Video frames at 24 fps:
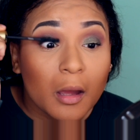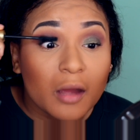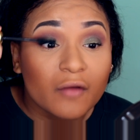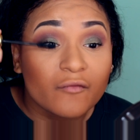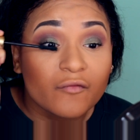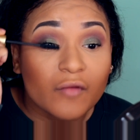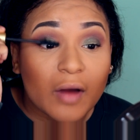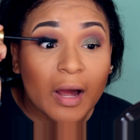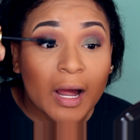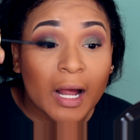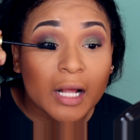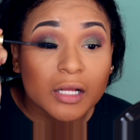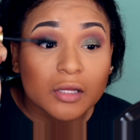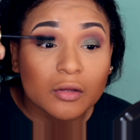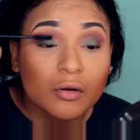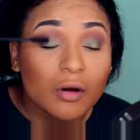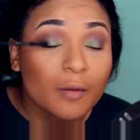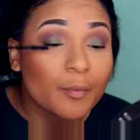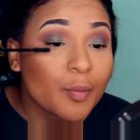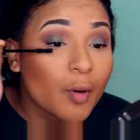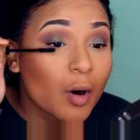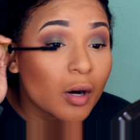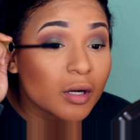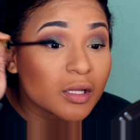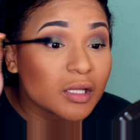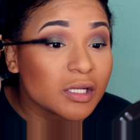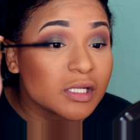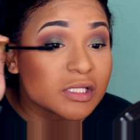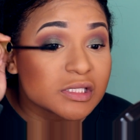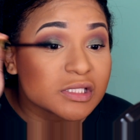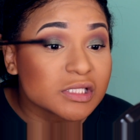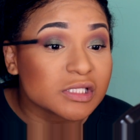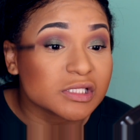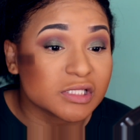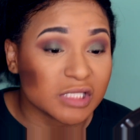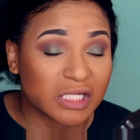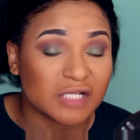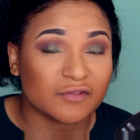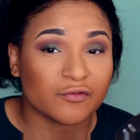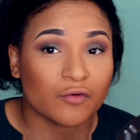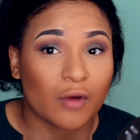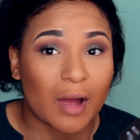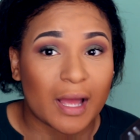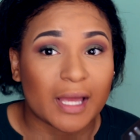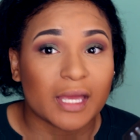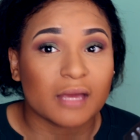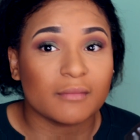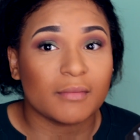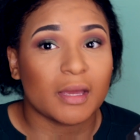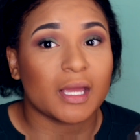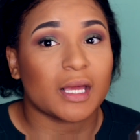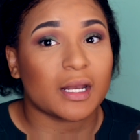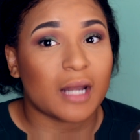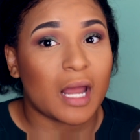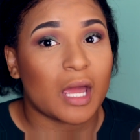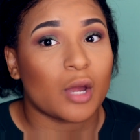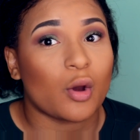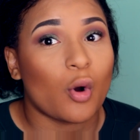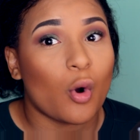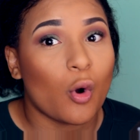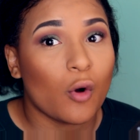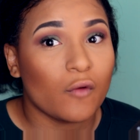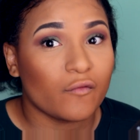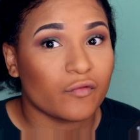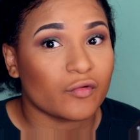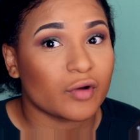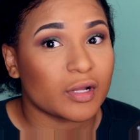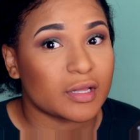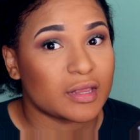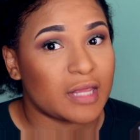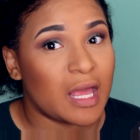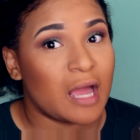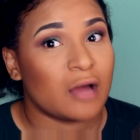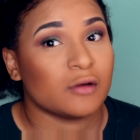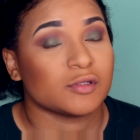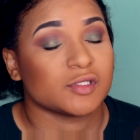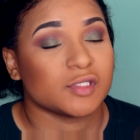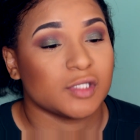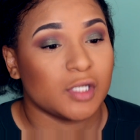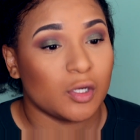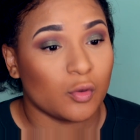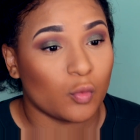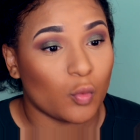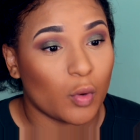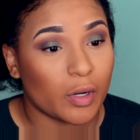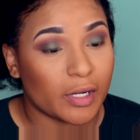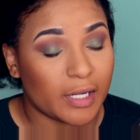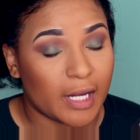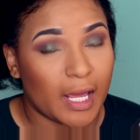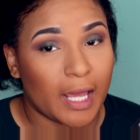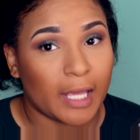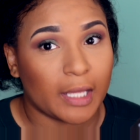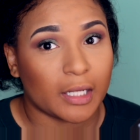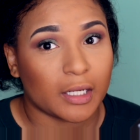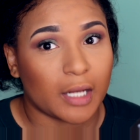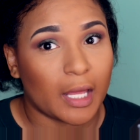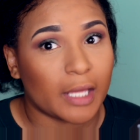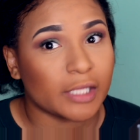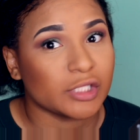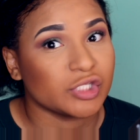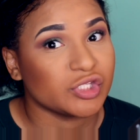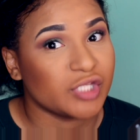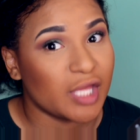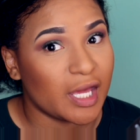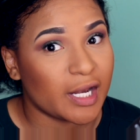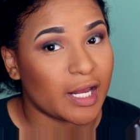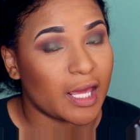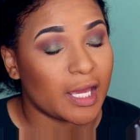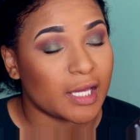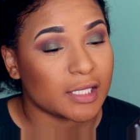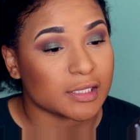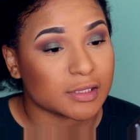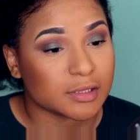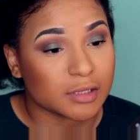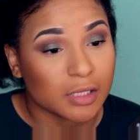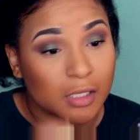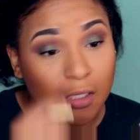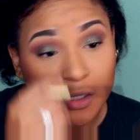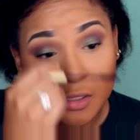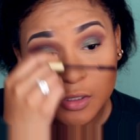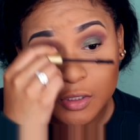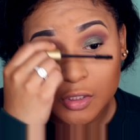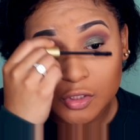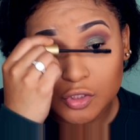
If I throw a party and it's successful, I can make like over 1,000 in one night, like dead ass.